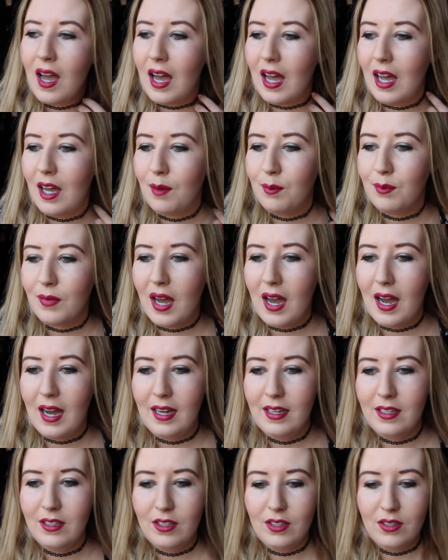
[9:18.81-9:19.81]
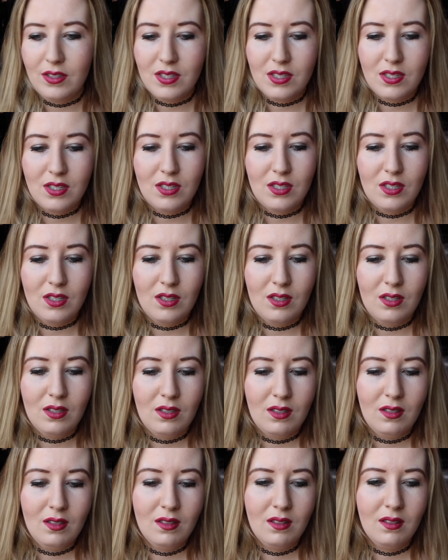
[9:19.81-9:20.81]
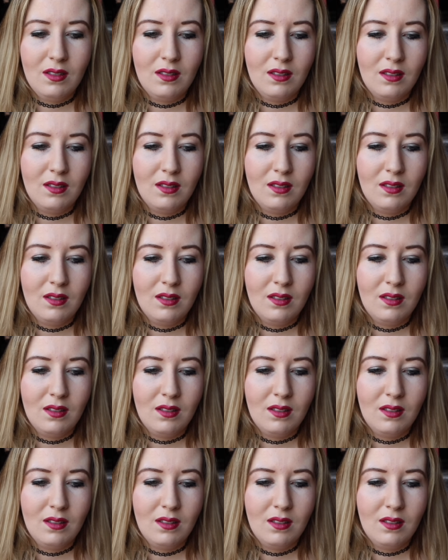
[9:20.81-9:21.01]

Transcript: I used to